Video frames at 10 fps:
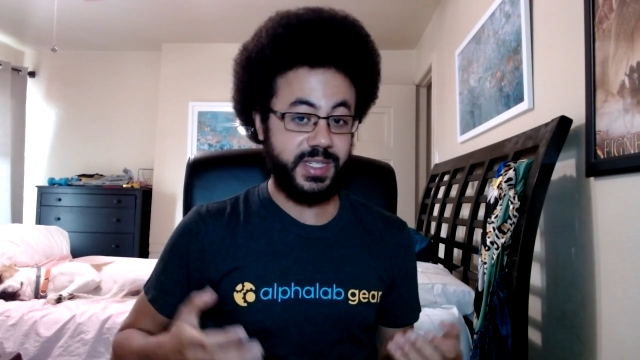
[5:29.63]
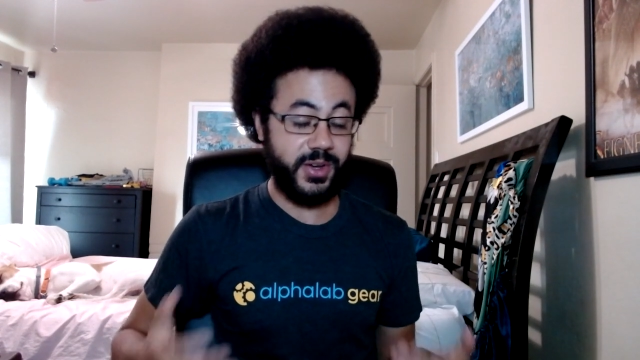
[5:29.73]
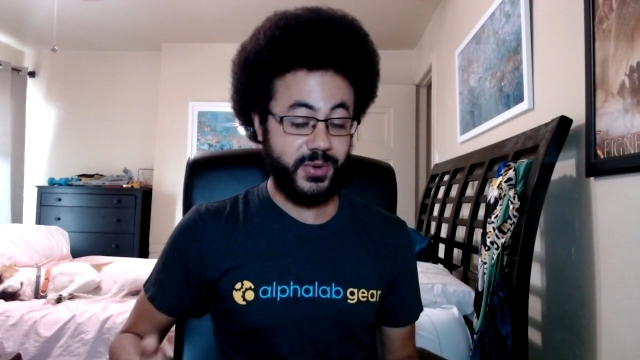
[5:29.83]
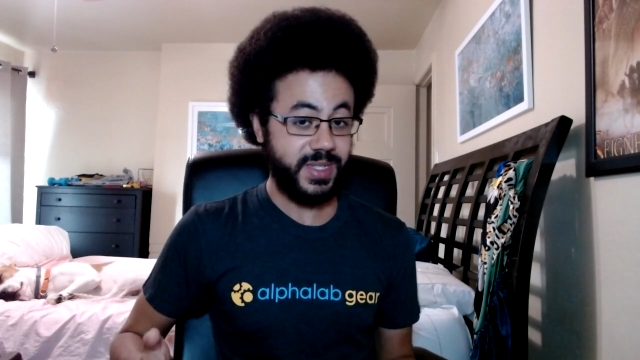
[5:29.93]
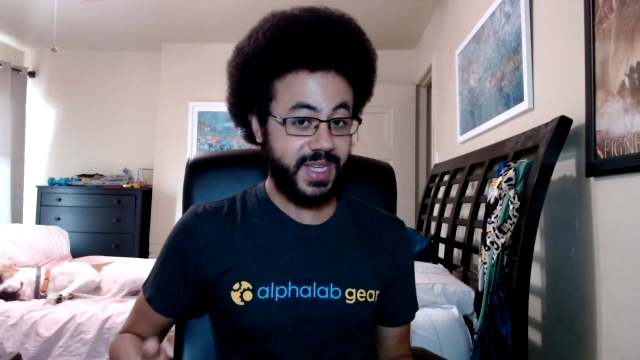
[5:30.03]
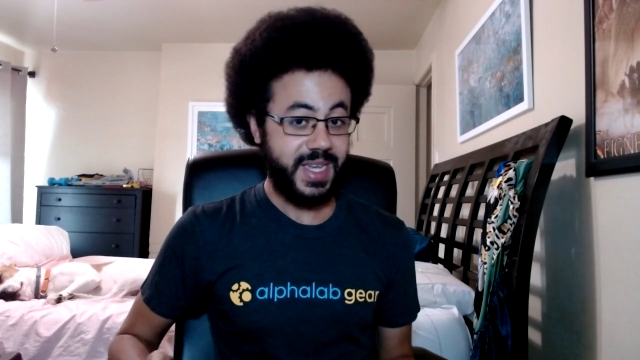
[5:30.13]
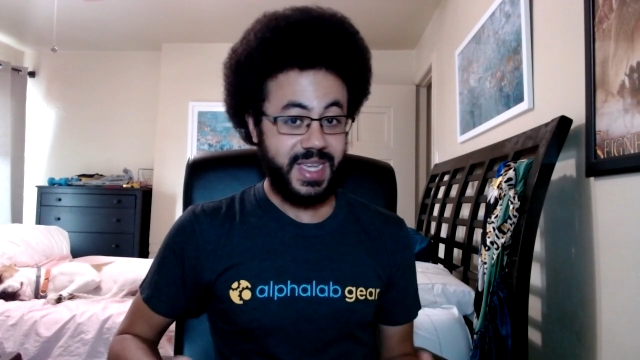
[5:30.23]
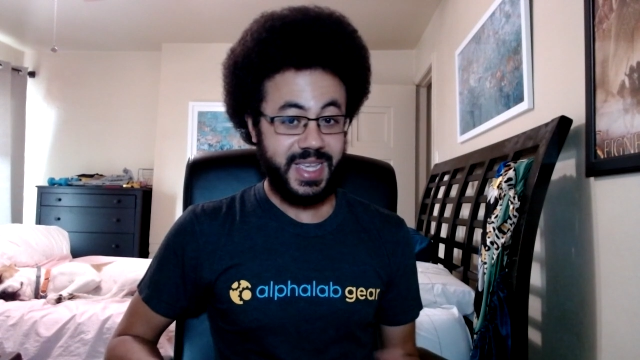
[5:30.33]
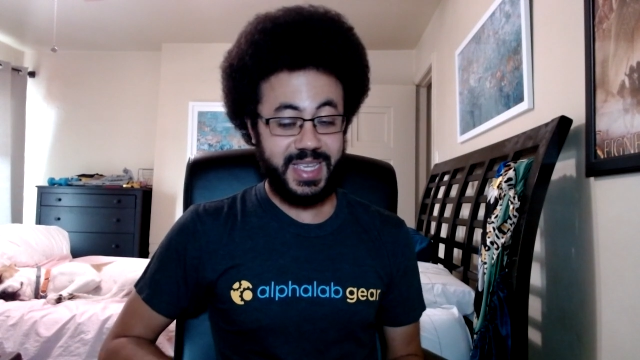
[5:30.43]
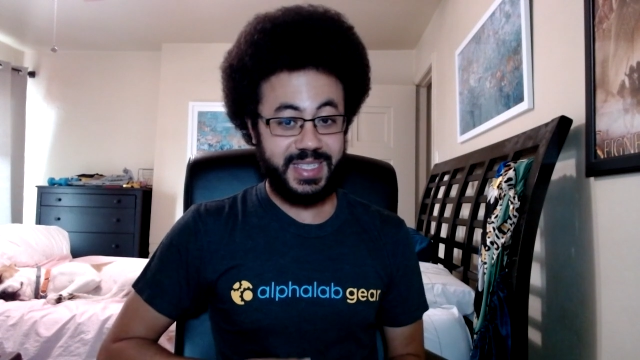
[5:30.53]
don't
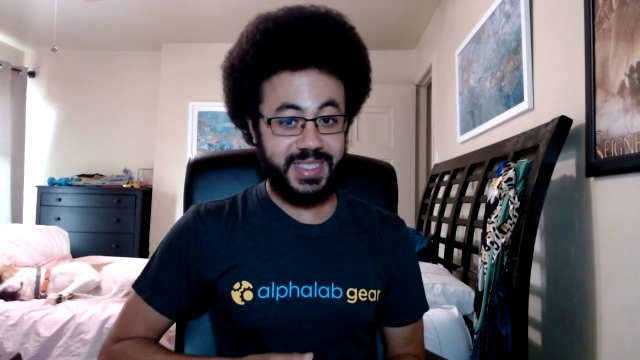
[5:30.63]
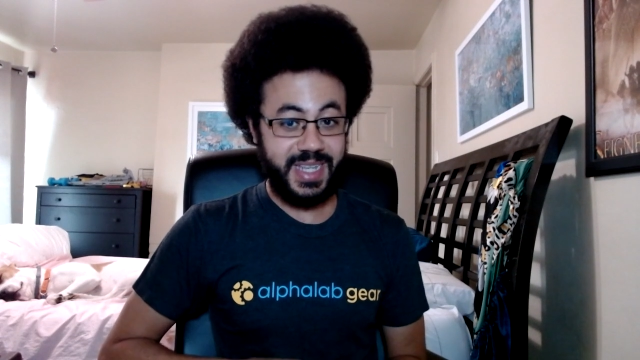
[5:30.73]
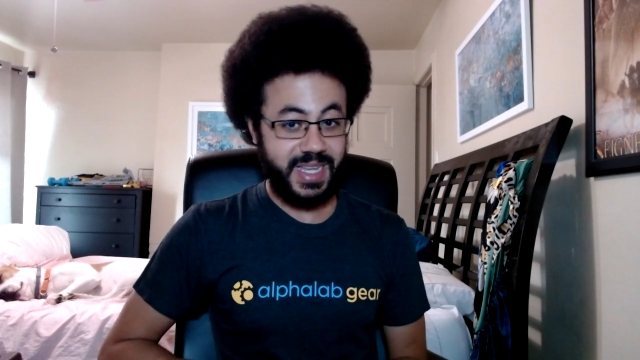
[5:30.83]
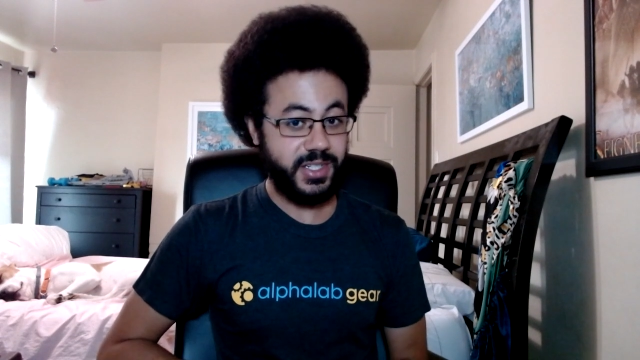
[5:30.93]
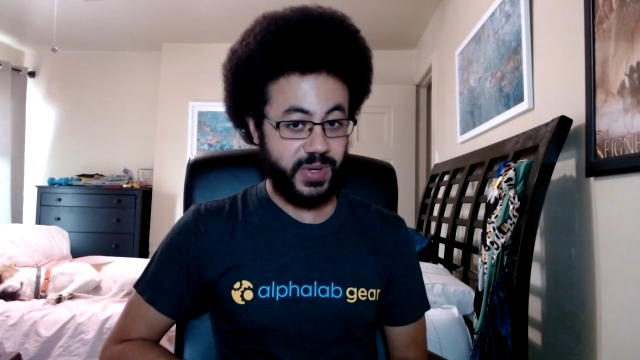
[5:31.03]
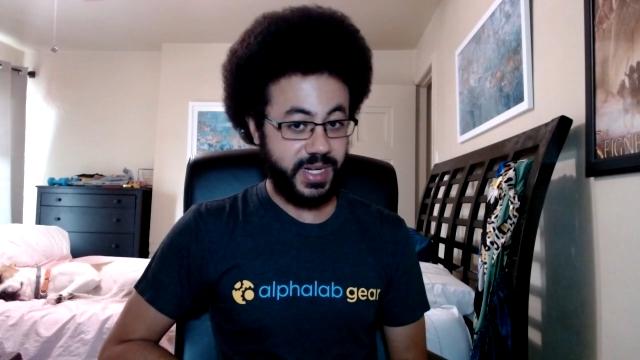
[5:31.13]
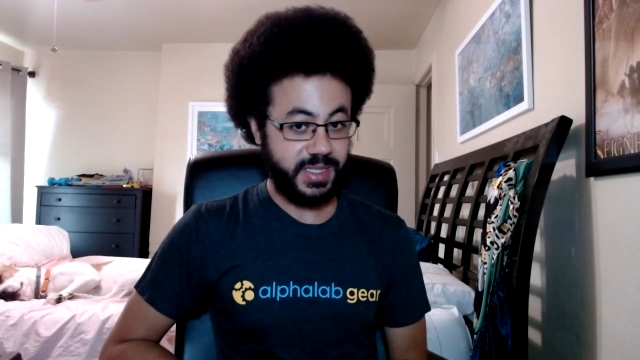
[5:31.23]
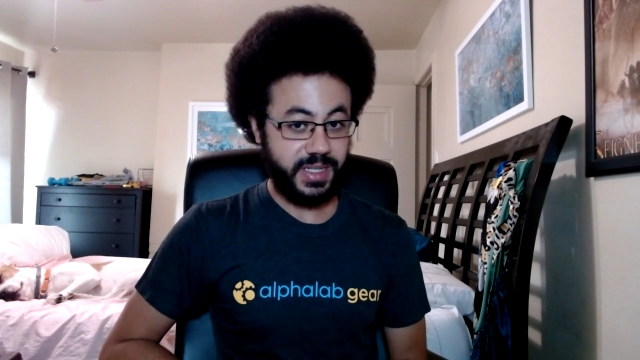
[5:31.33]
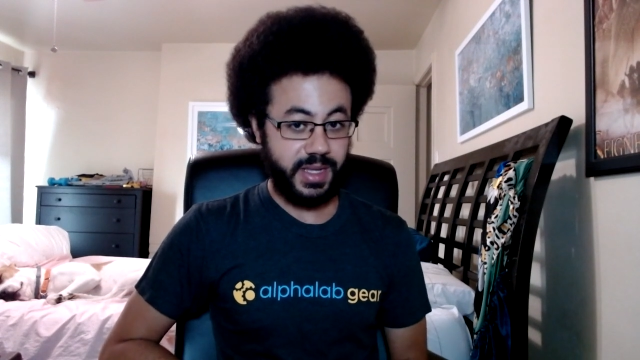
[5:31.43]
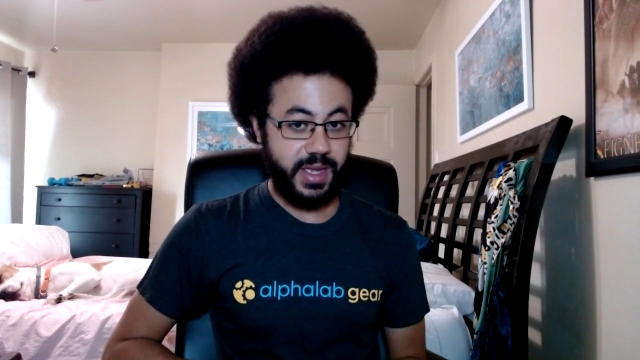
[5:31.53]
is
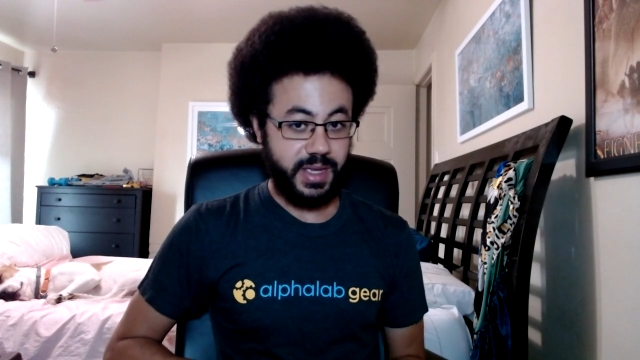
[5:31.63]
dangerous.